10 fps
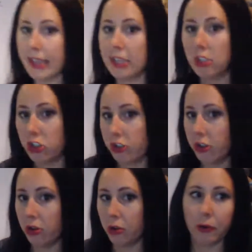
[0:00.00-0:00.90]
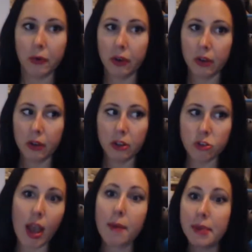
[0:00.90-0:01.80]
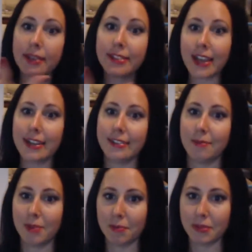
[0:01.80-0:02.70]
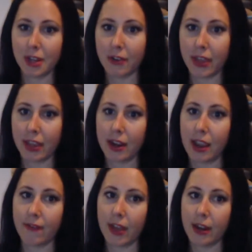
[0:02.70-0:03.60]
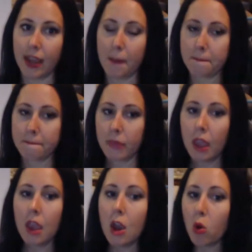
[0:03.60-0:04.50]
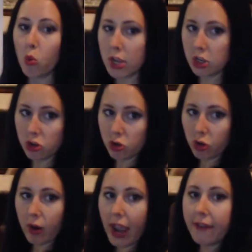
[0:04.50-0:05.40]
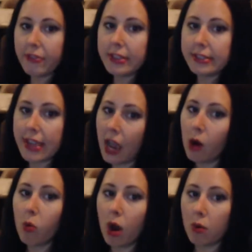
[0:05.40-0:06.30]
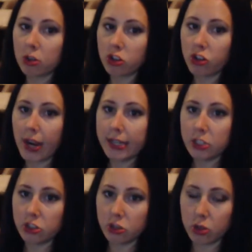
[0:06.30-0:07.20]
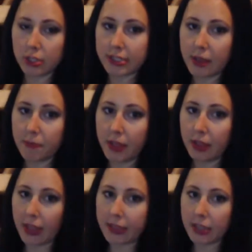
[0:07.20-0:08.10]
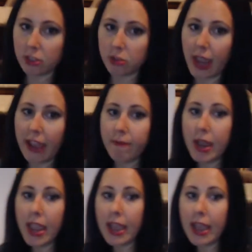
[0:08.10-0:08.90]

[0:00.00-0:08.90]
into, so how many anxiety symptoms are they going to have that day? When you graph this out, what we're trying to do looks something like this. So I have my